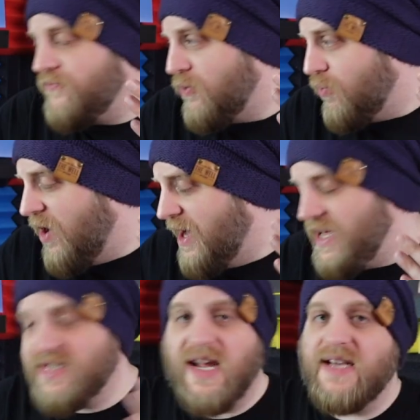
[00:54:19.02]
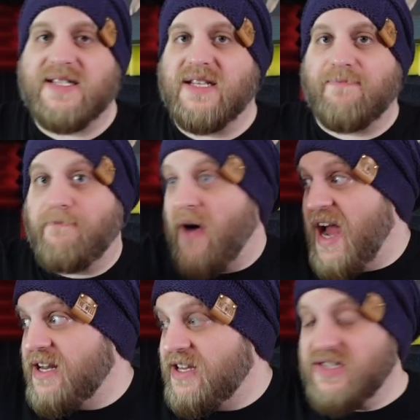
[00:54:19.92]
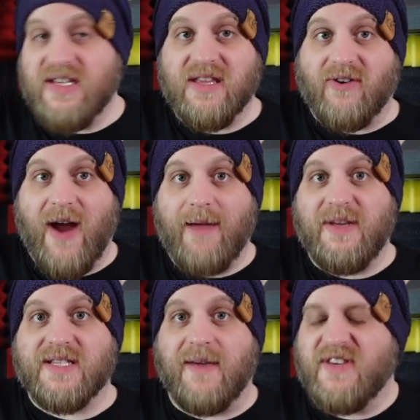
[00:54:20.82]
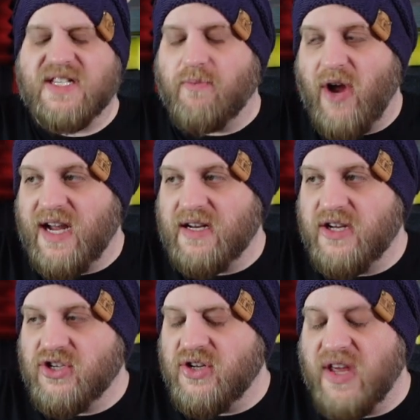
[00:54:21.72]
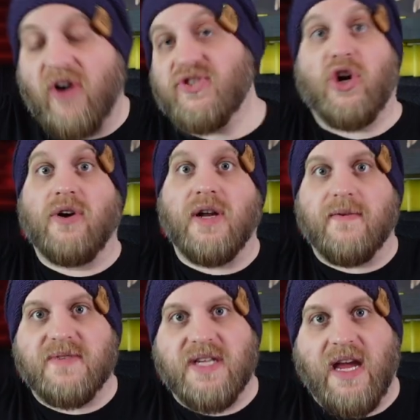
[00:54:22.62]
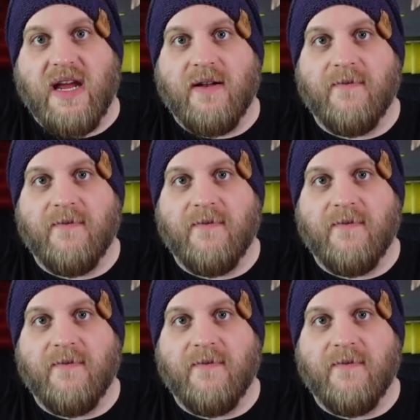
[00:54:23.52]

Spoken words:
for one, it's nice to finally see the Grammys giving some recognition to the alternative scene.